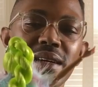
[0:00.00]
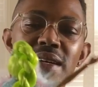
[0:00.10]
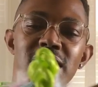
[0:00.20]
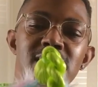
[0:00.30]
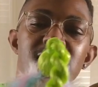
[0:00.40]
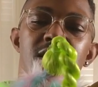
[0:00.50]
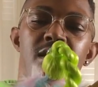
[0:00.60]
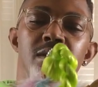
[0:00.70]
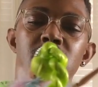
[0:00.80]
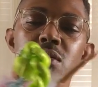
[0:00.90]
It's
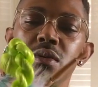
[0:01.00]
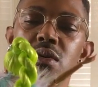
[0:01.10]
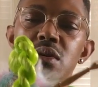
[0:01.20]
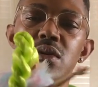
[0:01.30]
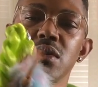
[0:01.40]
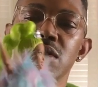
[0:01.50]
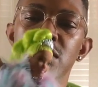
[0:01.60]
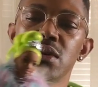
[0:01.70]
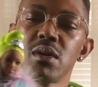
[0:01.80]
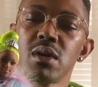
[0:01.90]
cute.
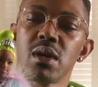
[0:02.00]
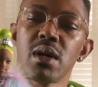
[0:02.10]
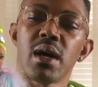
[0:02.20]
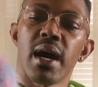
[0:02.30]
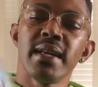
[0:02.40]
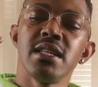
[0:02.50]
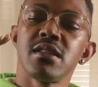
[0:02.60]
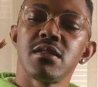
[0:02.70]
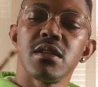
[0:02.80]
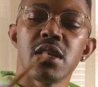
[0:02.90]

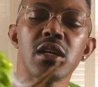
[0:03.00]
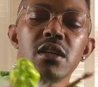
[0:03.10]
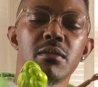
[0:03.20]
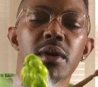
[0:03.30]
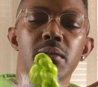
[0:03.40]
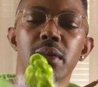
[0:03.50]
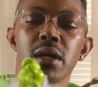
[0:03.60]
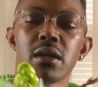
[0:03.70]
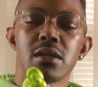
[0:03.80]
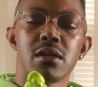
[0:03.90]
It could have been
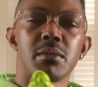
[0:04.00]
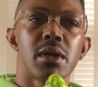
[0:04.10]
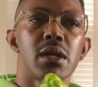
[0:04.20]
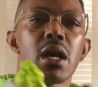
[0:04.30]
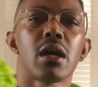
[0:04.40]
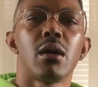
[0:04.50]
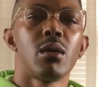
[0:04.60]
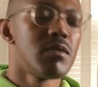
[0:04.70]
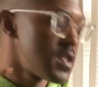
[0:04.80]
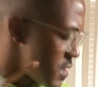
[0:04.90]
bigger to me, like an
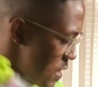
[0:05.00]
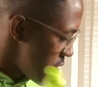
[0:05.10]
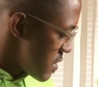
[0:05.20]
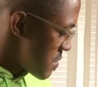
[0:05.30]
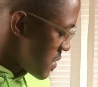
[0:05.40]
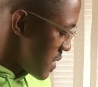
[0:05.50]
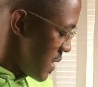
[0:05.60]
oversized one.